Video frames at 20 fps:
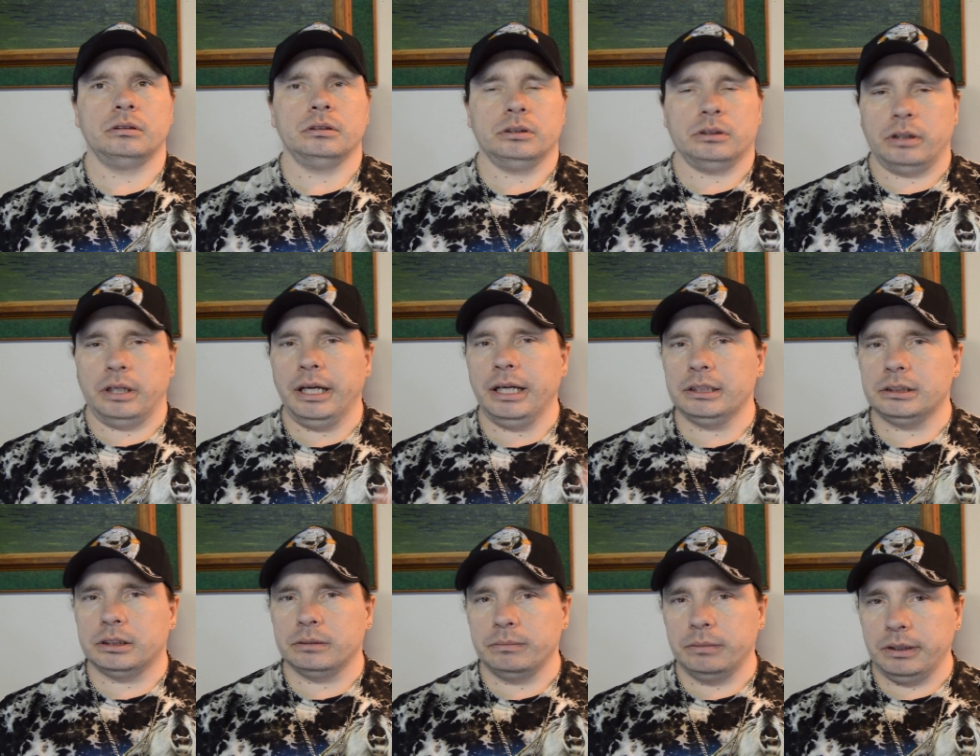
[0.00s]
so I had
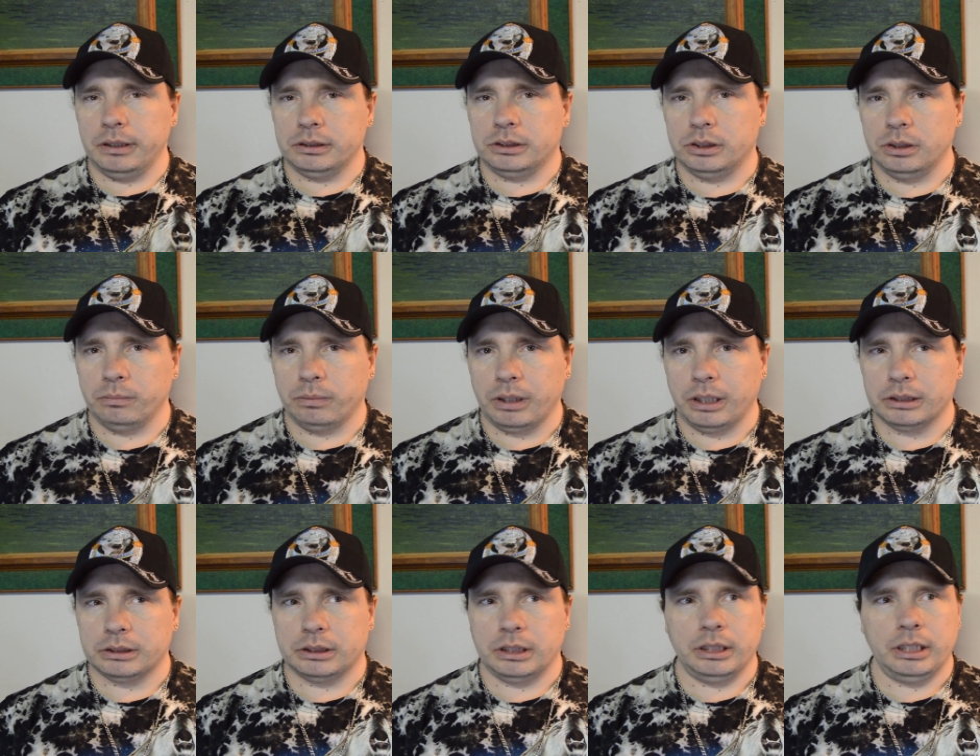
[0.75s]
some of that soup
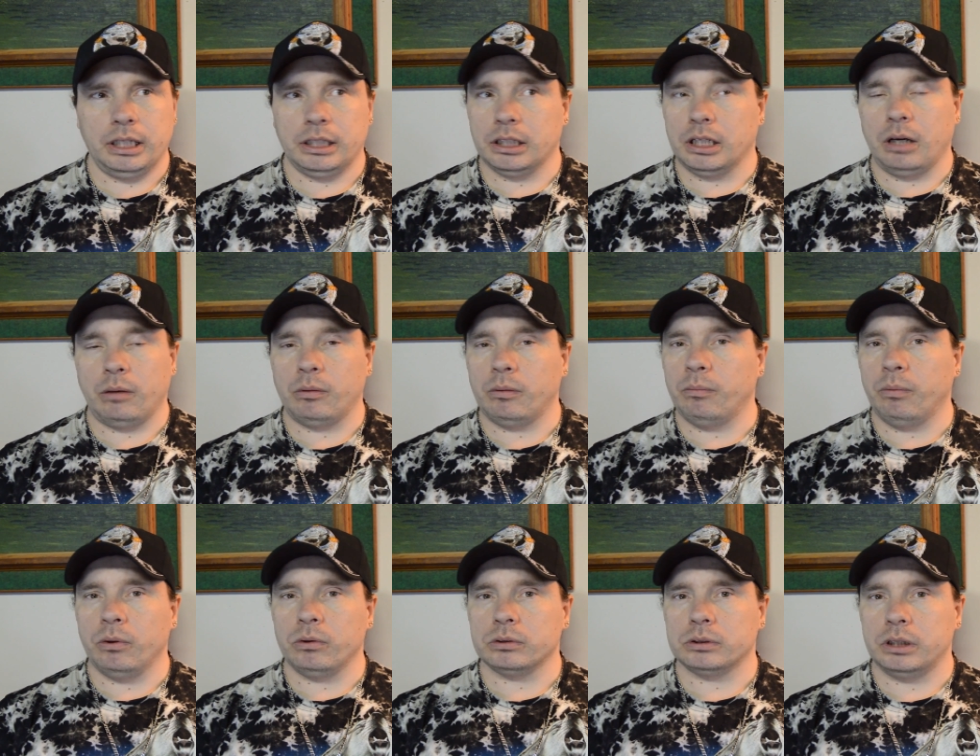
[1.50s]
last night I had a couple
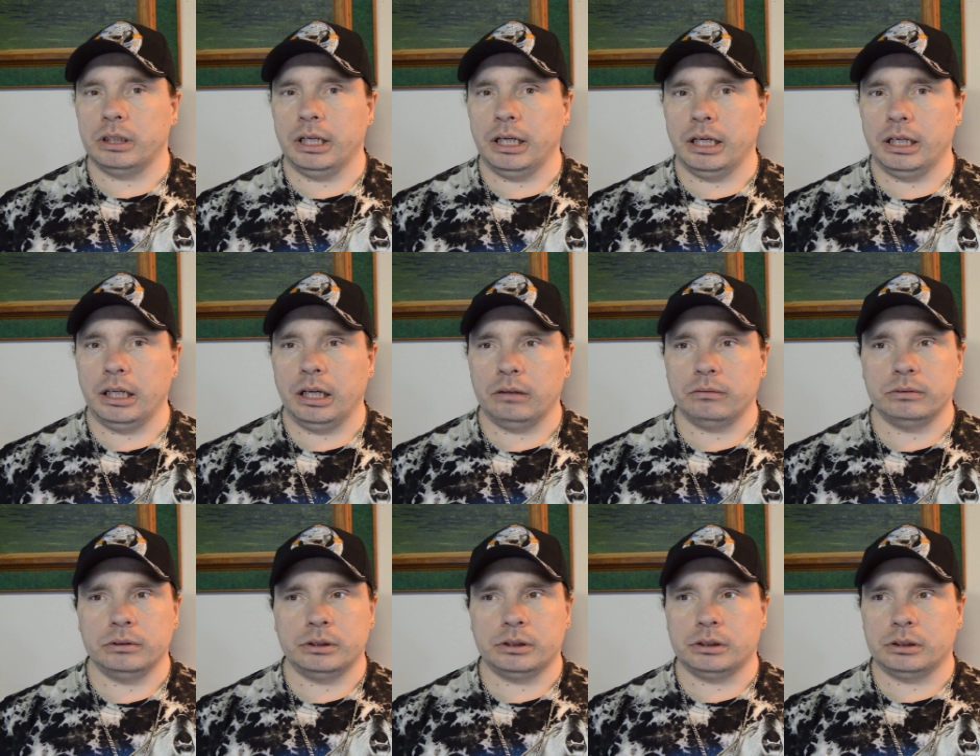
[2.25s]
bowls of that I
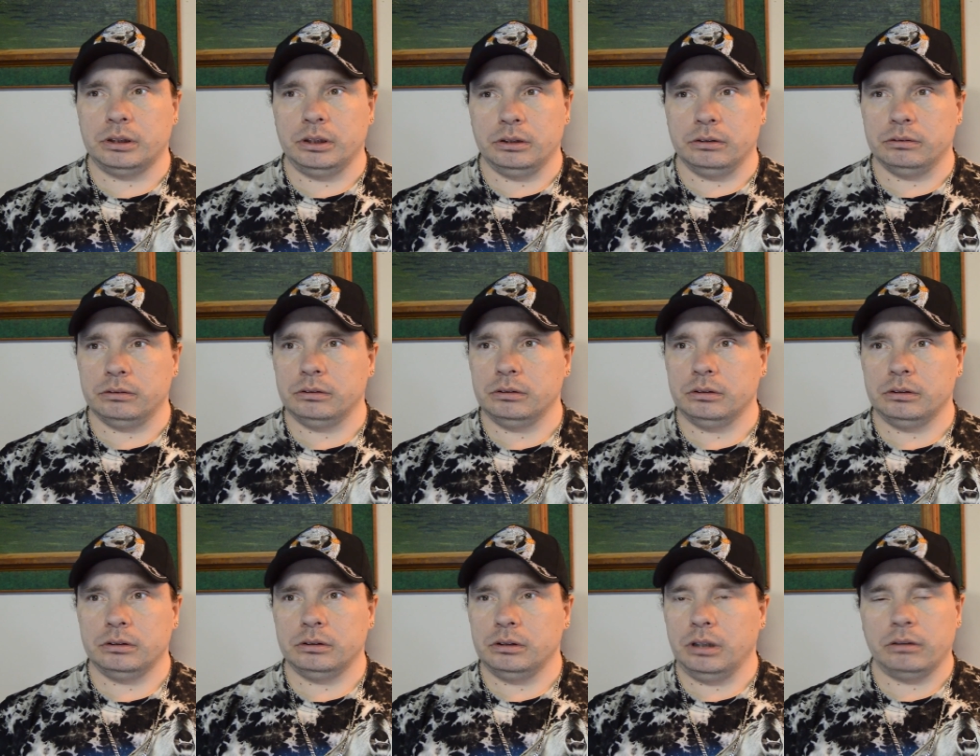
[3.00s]
was
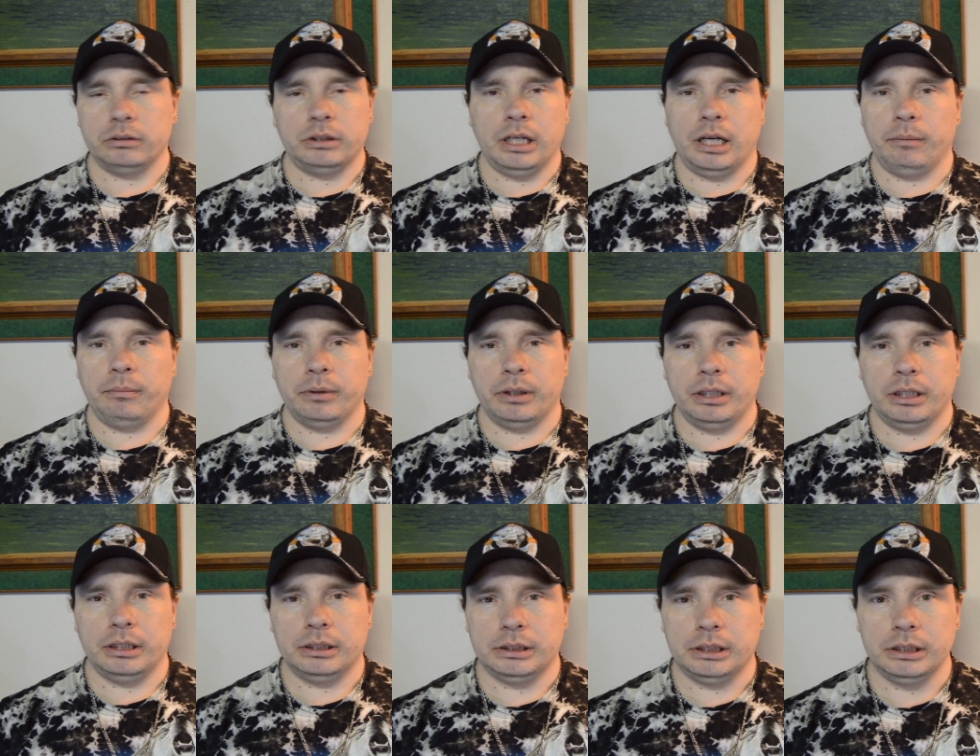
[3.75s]
I was happy
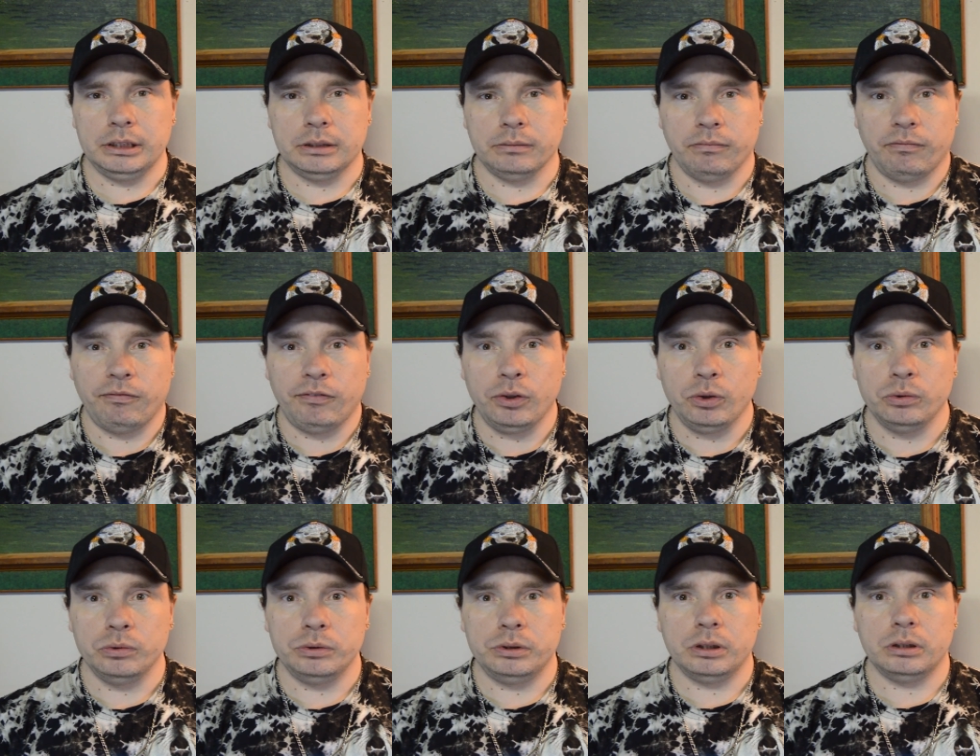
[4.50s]
to see some
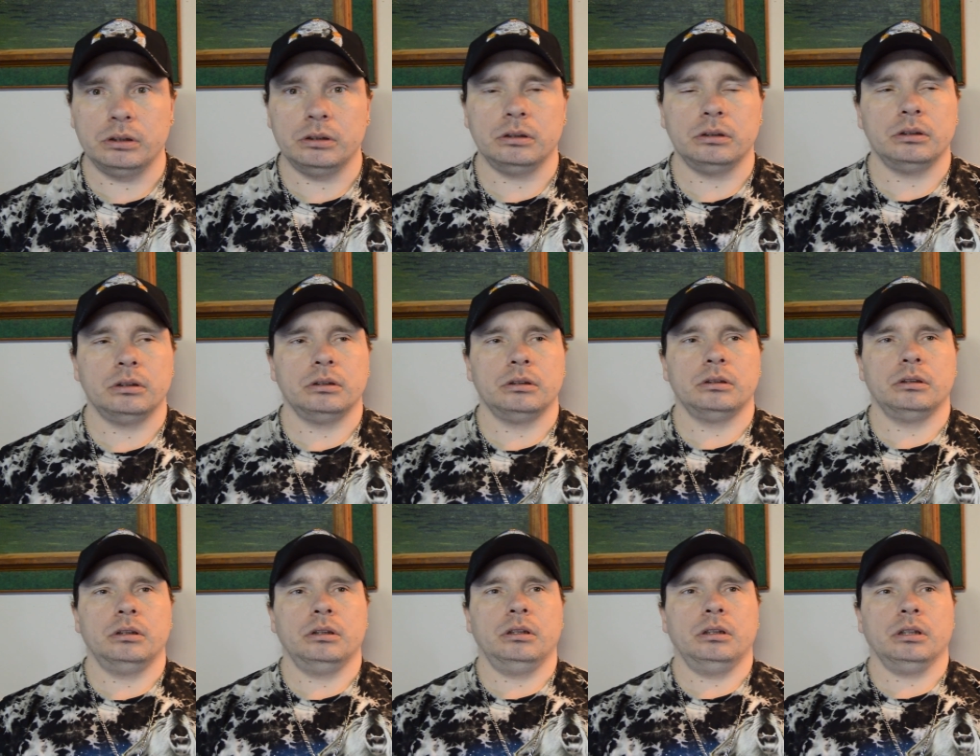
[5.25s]
food
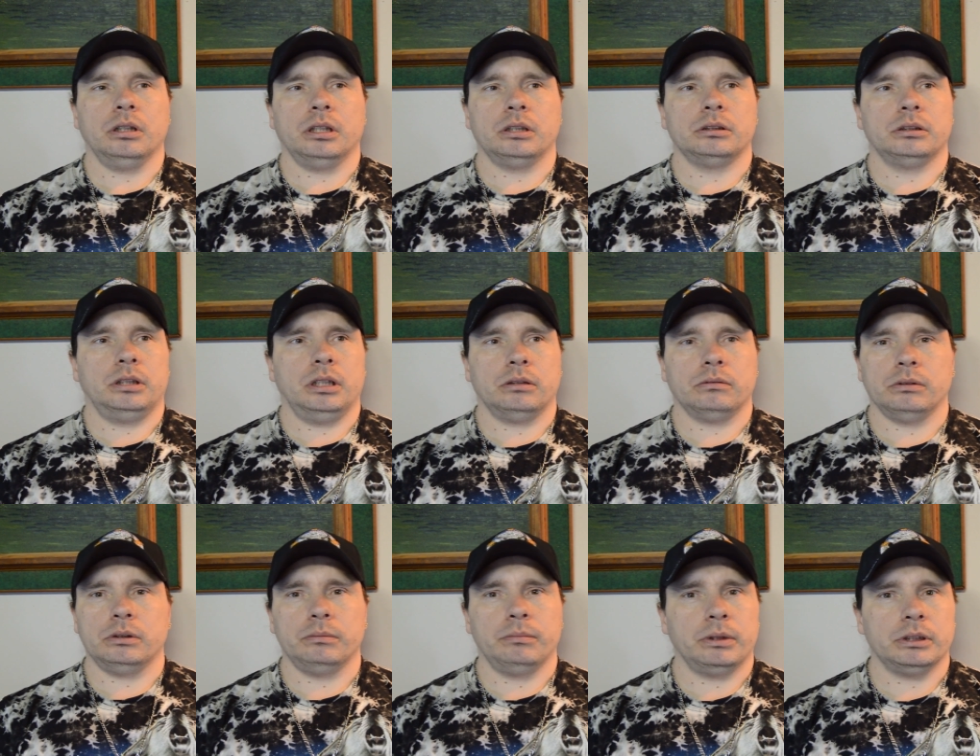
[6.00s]
there's not
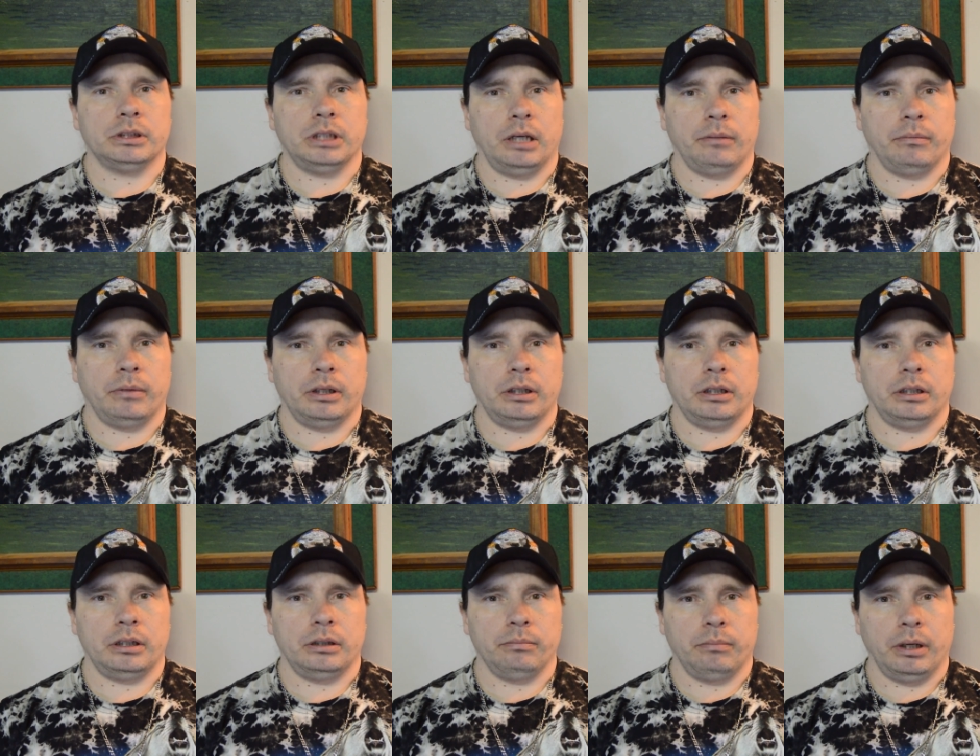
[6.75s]
really much at my
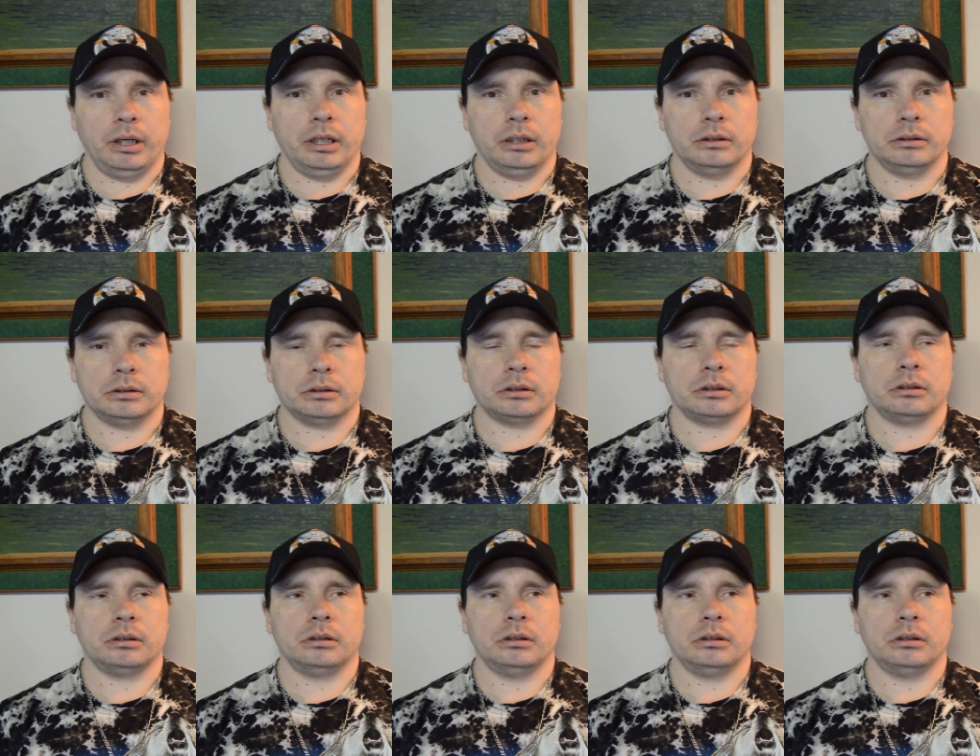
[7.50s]
at my house.